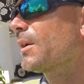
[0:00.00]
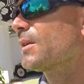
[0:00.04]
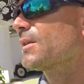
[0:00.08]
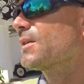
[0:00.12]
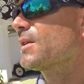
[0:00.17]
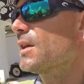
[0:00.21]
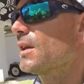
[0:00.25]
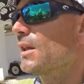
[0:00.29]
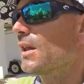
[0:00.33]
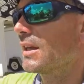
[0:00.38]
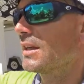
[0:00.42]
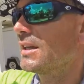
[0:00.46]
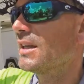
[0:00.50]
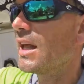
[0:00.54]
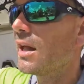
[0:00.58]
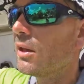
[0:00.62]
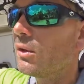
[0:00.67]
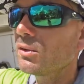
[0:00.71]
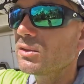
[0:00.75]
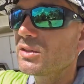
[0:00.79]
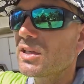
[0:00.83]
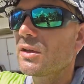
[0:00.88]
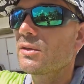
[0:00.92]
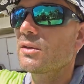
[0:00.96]
let's see, like
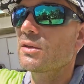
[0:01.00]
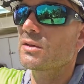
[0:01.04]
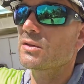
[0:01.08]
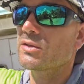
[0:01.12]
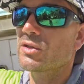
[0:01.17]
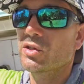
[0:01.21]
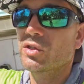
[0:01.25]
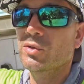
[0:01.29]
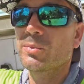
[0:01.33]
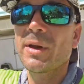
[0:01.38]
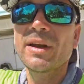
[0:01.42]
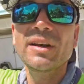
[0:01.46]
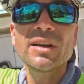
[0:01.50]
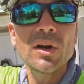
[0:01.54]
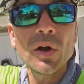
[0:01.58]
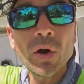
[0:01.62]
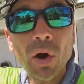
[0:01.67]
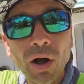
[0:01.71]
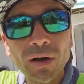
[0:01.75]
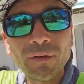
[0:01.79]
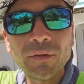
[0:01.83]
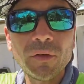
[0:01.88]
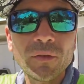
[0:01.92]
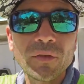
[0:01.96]
yellowtail that are suspended
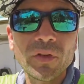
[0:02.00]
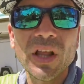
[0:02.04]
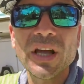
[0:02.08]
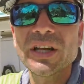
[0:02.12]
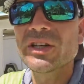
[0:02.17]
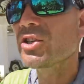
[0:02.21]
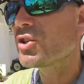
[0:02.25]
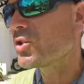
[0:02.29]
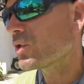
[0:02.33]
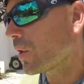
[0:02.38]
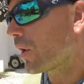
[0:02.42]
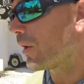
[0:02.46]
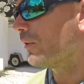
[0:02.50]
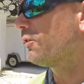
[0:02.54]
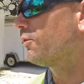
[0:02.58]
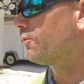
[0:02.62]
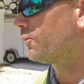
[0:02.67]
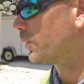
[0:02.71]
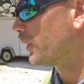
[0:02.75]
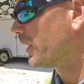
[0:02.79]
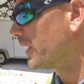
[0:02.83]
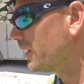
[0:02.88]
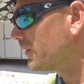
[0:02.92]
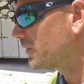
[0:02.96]
off of ledges, off
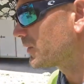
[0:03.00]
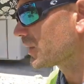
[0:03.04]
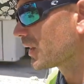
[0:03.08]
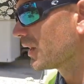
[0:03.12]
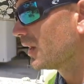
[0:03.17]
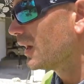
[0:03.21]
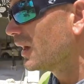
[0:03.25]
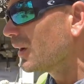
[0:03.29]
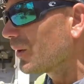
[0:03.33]
of reefs.